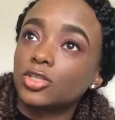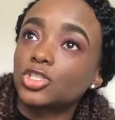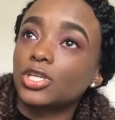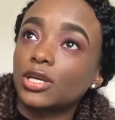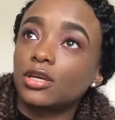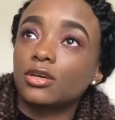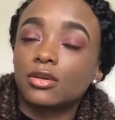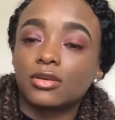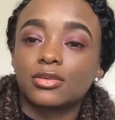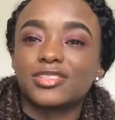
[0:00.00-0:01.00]
it straight.
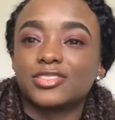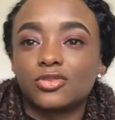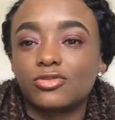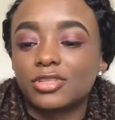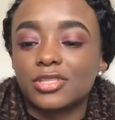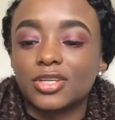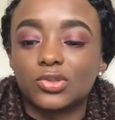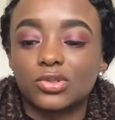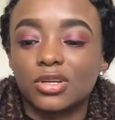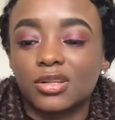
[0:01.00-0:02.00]
Who feels like
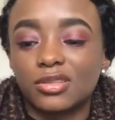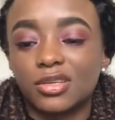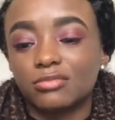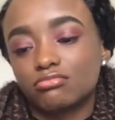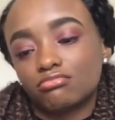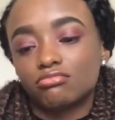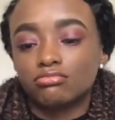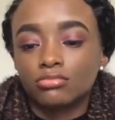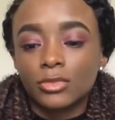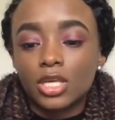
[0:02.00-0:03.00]
doing all that?
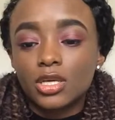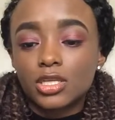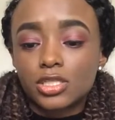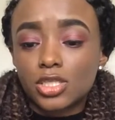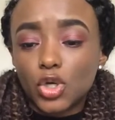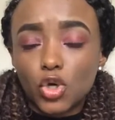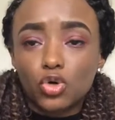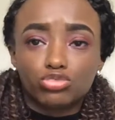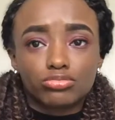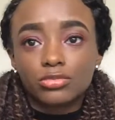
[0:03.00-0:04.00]

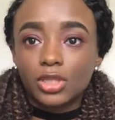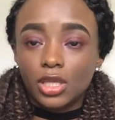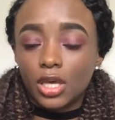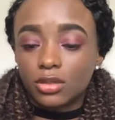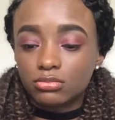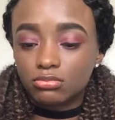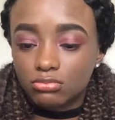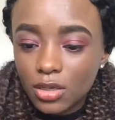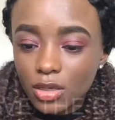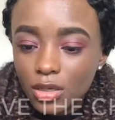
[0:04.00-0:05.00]
So, yeah.
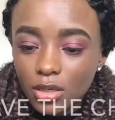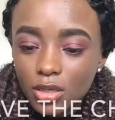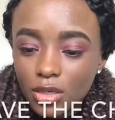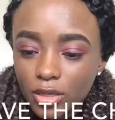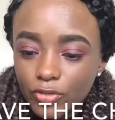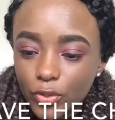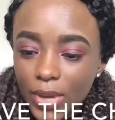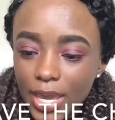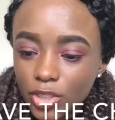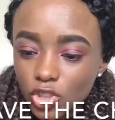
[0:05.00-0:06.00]
If
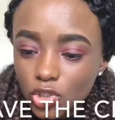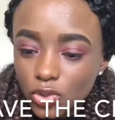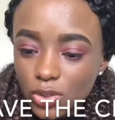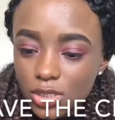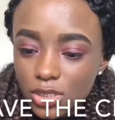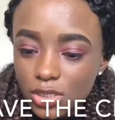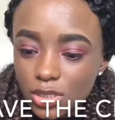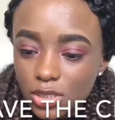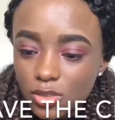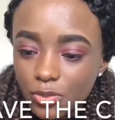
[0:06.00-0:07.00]
you had the
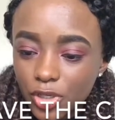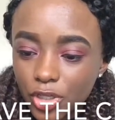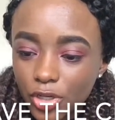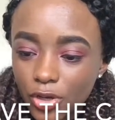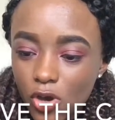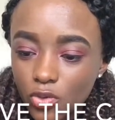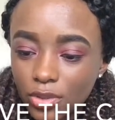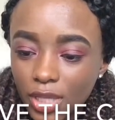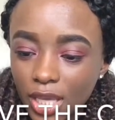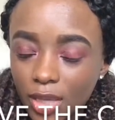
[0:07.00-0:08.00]
choice to pick your
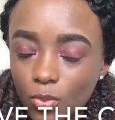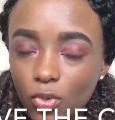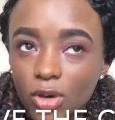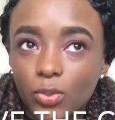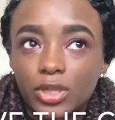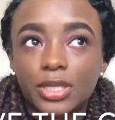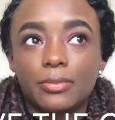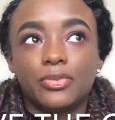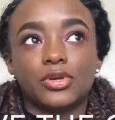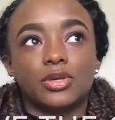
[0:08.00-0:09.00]
own name, what would it
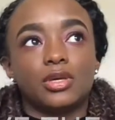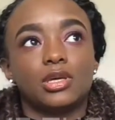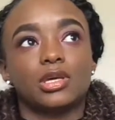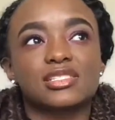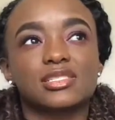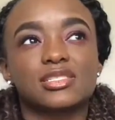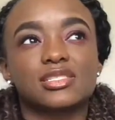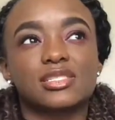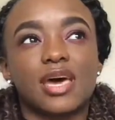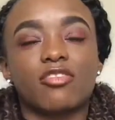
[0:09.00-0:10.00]
be?
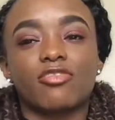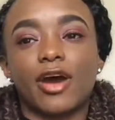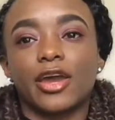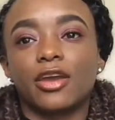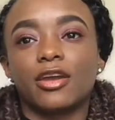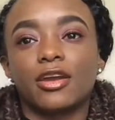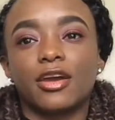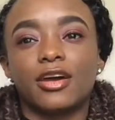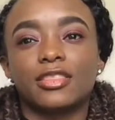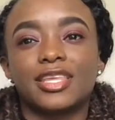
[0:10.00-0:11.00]
Sapphire.
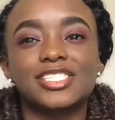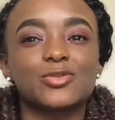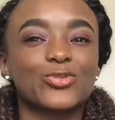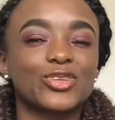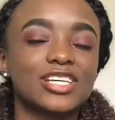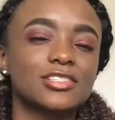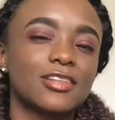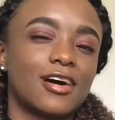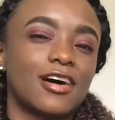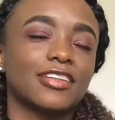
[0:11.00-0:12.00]
Uh, that's, a, that's
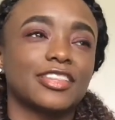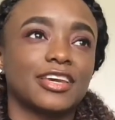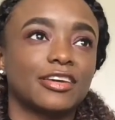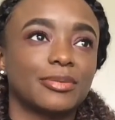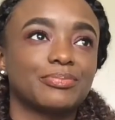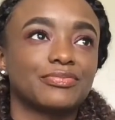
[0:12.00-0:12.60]
an odd name.